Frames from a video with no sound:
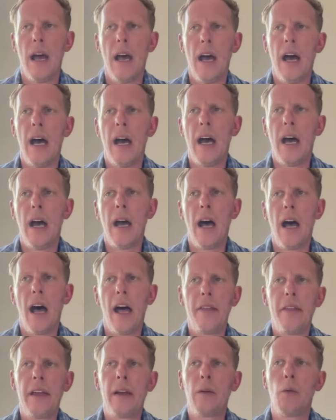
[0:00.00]
I
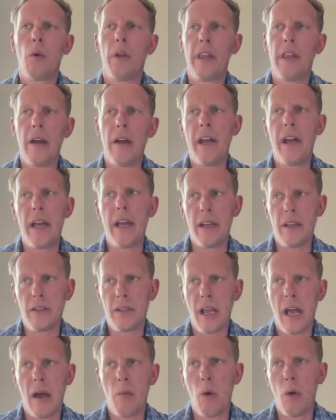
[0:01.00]
think what there
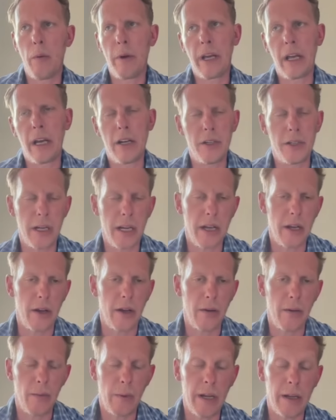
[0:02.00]
is and what we're going to
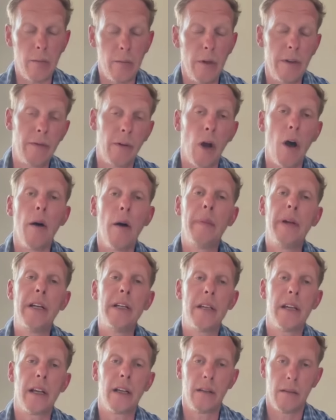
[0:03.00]
do, we've got a
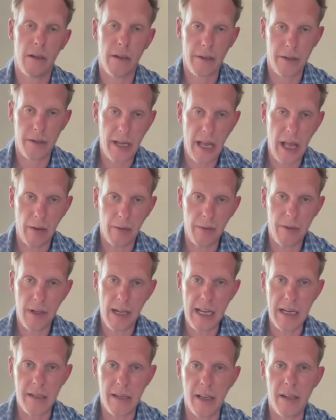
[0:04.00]
meeting ourselves
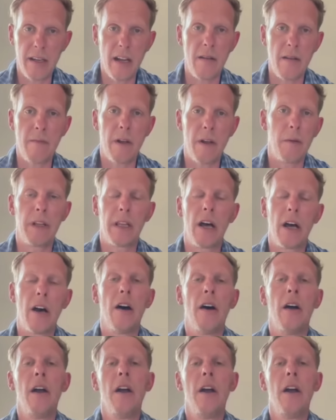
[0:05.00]
later, don't we, with our